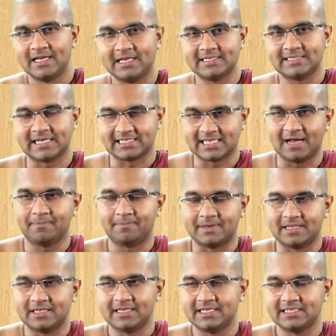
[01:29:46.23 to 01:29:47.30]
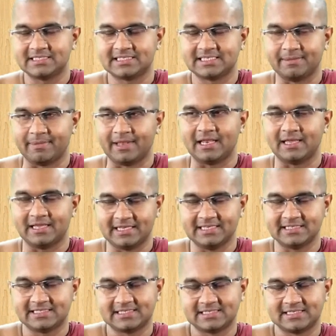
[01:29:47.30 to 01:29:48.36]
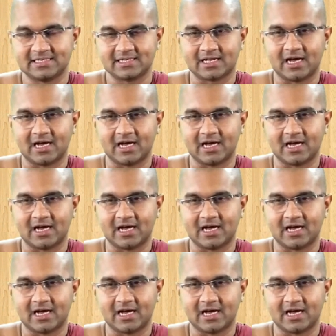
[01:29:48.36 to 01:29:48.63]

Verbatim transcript: his example his simile, eh, his uh,